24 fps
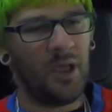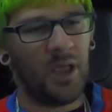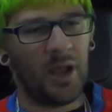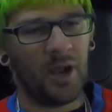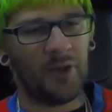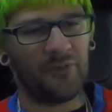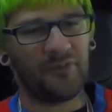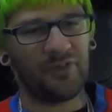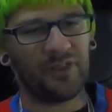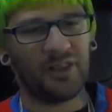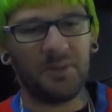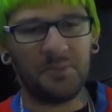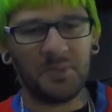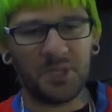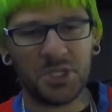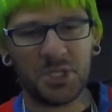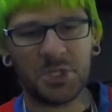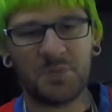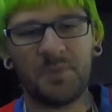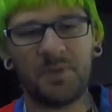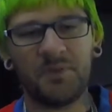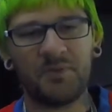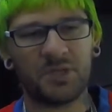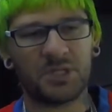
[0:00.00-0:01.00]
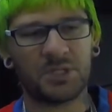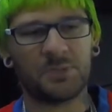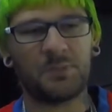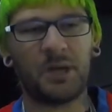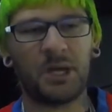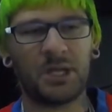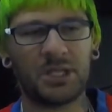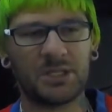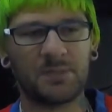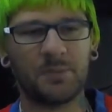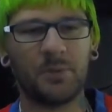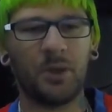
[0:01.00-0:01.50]
I was like, let me just be
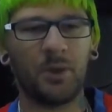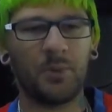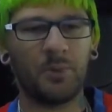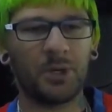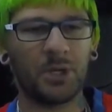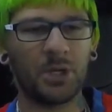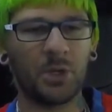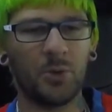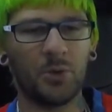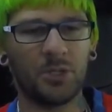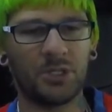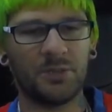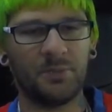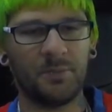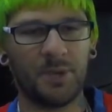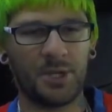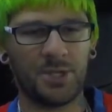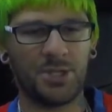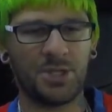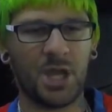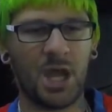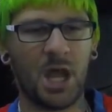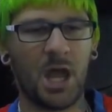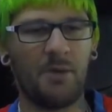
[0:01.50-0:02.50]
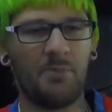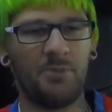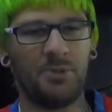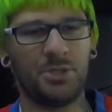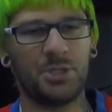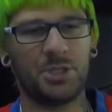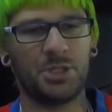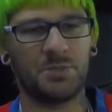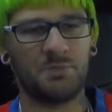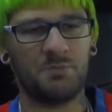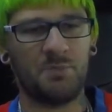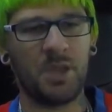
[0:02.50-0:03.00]
responsible. I want to go into my job and
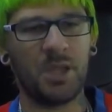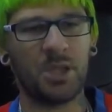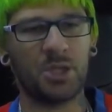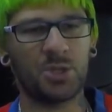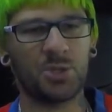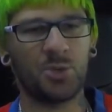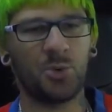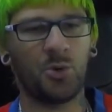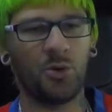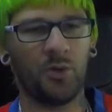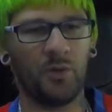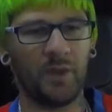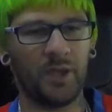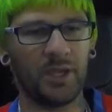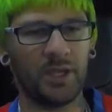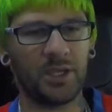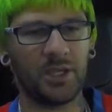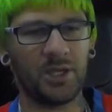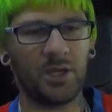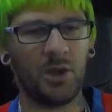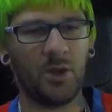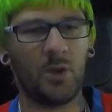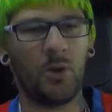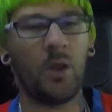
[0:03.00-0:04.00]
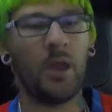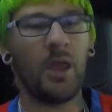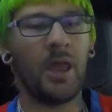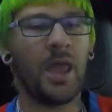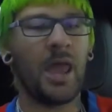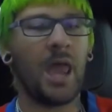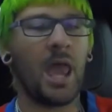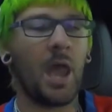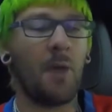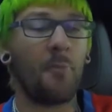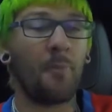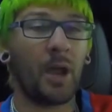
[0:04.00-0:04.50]
just make sure, like, you know,
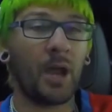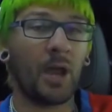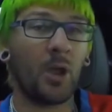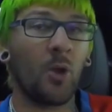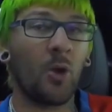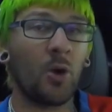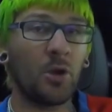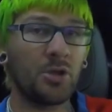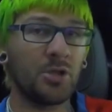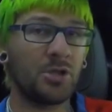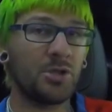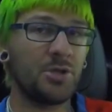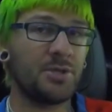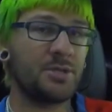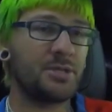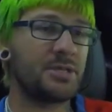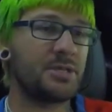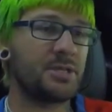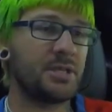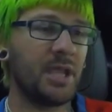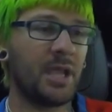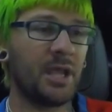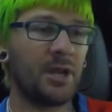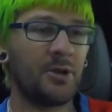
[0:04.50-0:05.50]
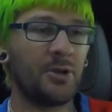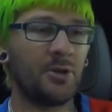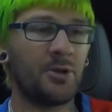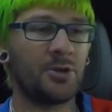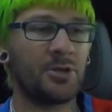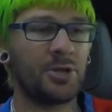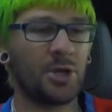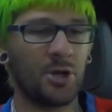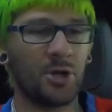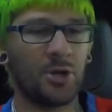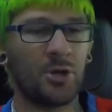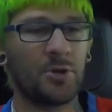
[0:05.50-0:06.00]
am I on good standard
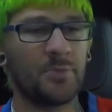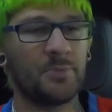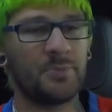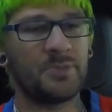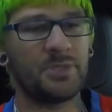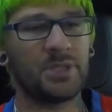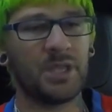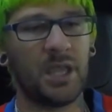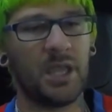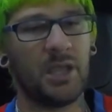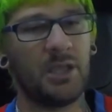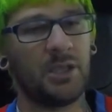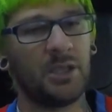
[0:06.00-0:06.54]
terms?